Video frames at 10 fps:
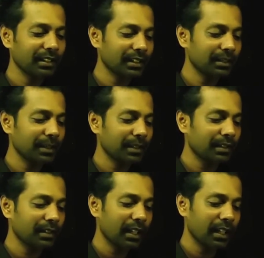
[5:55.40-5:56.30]
that
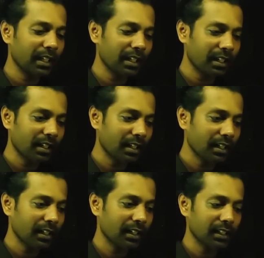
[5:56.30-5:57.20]
means the area
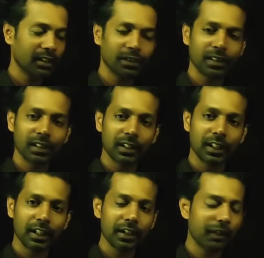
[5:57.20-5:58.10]
under t
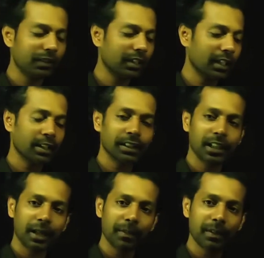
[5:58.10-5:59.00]
curve, that
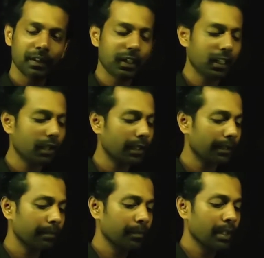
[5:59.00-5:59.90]
tables are
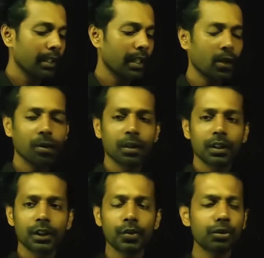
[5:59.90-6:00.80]
required.
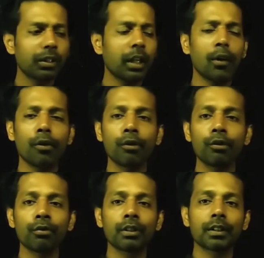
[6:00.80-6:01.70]
Now usually how do you
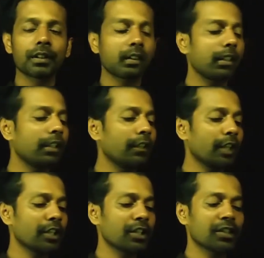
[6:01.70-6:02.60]
do this
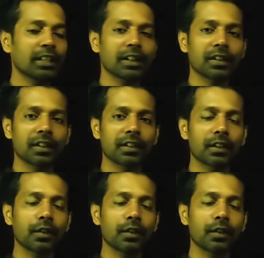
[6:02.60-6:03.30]
inferential statistics